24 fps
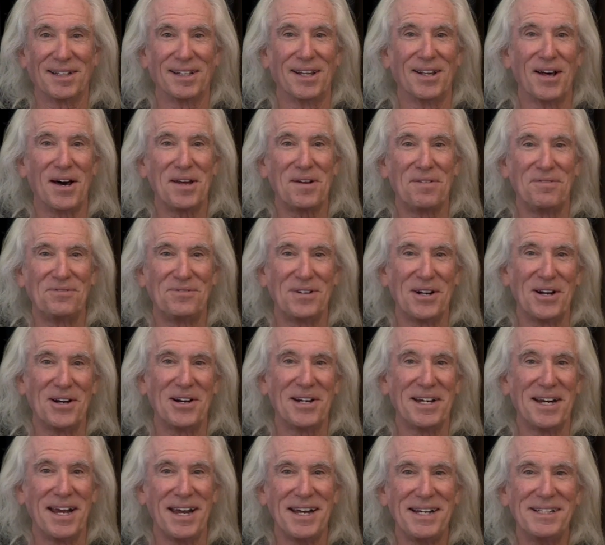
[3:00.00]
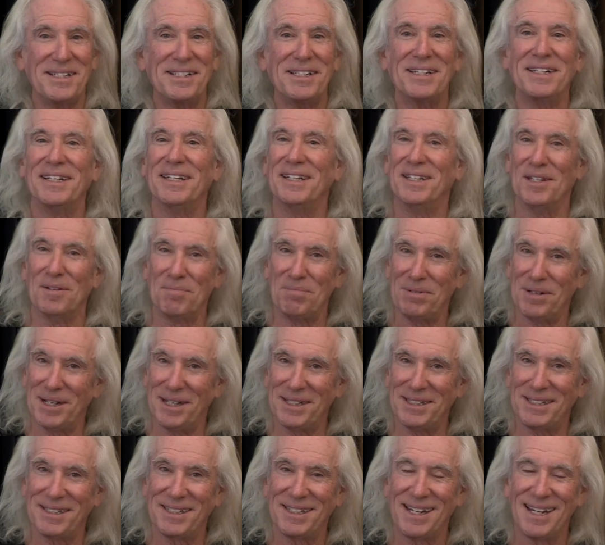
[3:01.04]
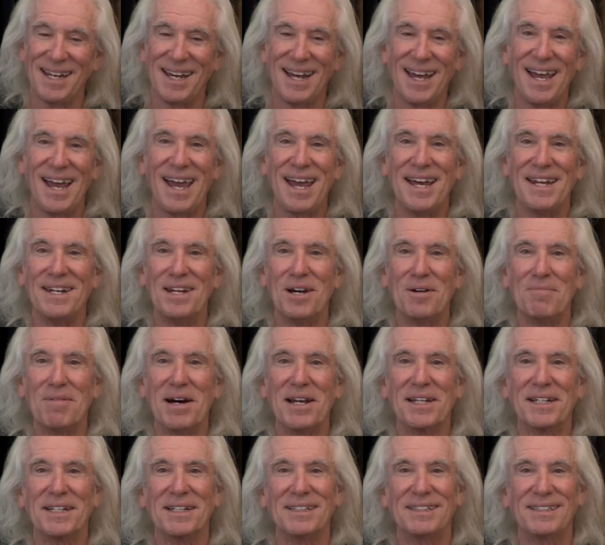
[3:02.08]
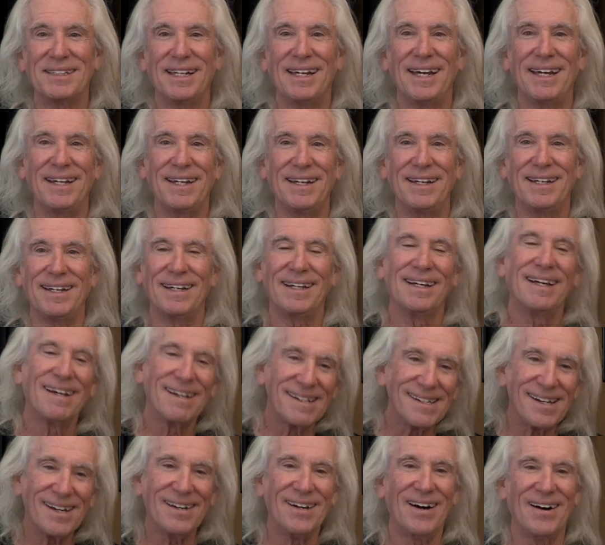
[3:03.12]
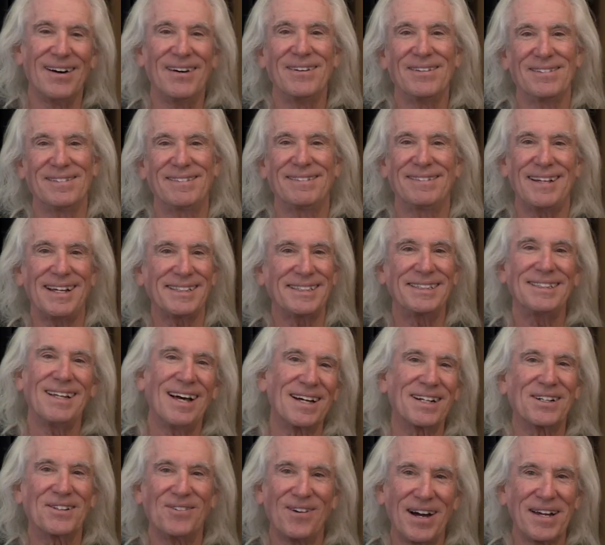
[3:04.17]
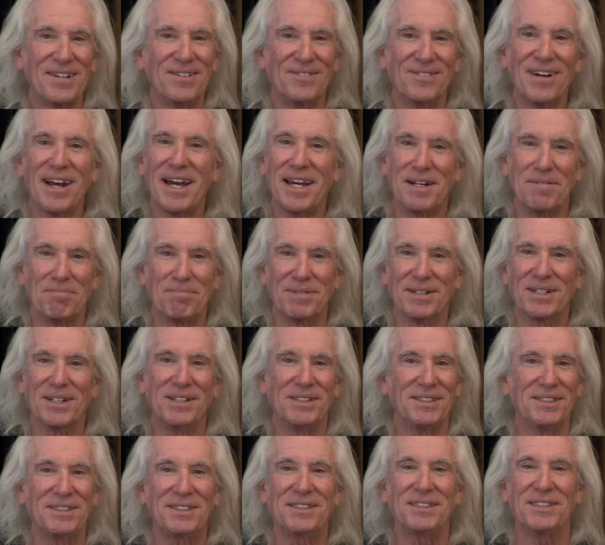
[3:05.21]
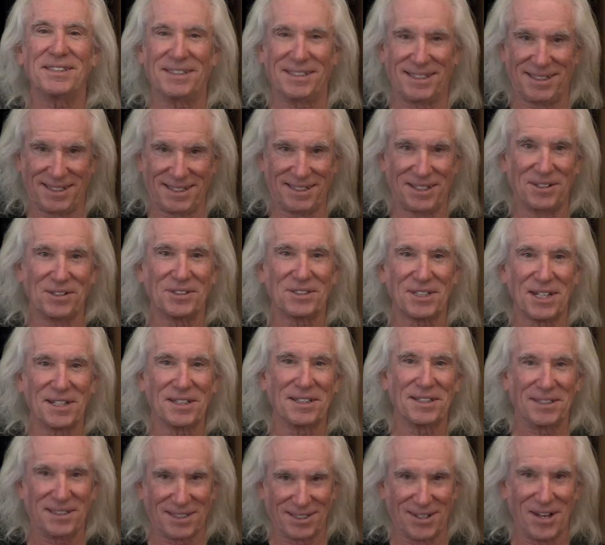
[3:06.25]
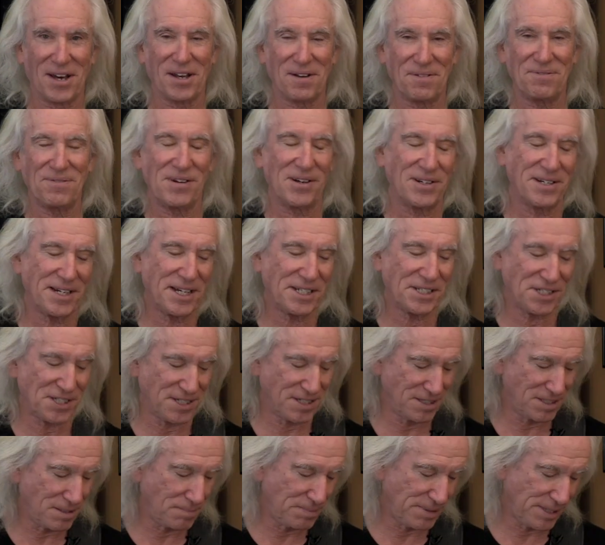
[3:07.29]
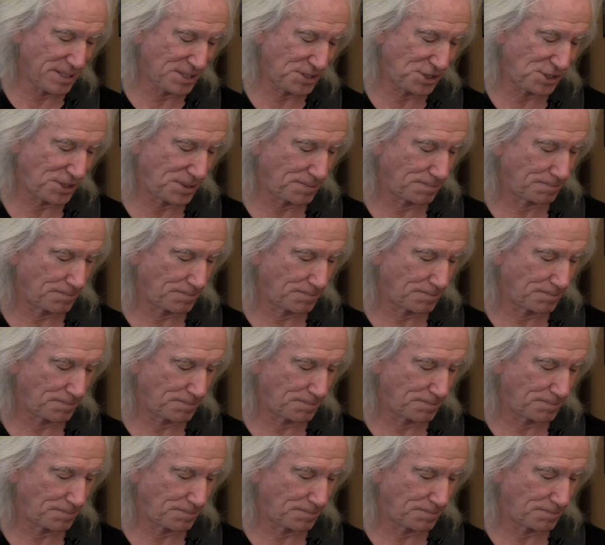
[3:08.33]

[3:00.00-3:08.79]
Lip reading: lot of variation in the pitch and nobody can say, you know, that's not quite right because there's a lot of variation in the pitch.